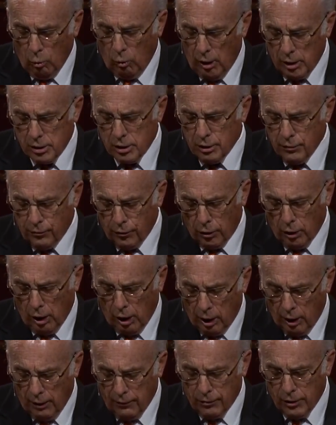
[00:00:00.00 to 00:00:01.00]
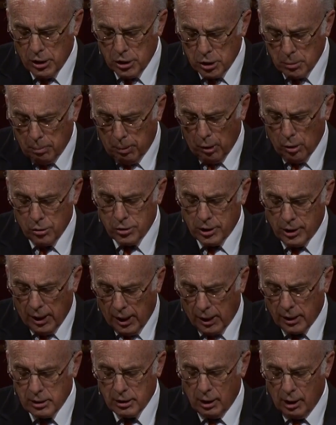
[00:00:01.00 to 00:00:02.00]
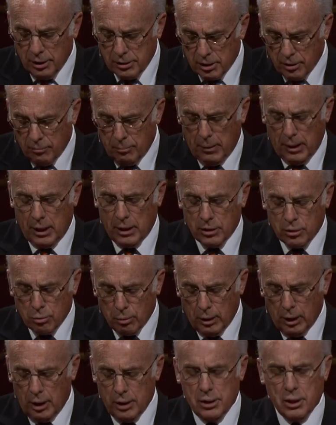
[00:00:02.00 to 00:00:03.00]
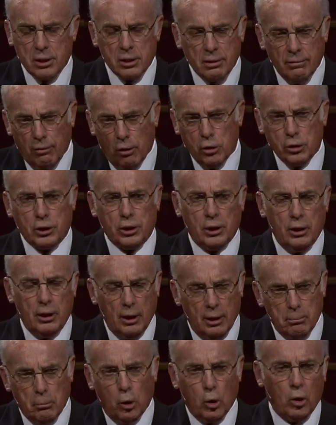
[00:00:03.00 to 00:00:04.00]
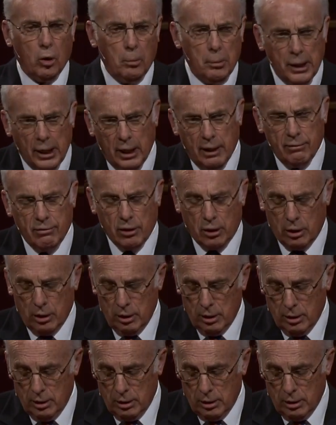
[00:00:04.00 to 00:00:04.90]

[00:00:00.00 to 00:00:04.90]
once and for all, every supposed excellence of man's religious devotion and moral behavior.